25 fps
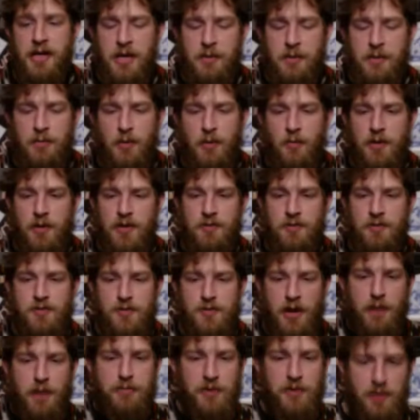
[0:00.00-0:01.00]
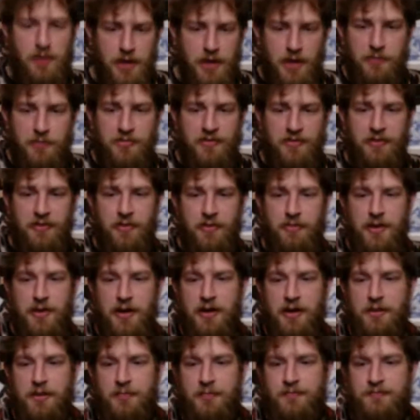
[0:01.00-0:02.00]
but when you drop your hips at the
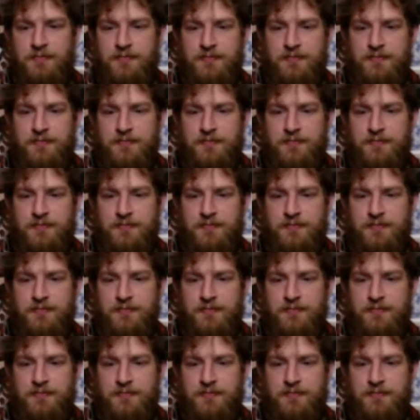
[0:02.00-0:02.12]
bottom,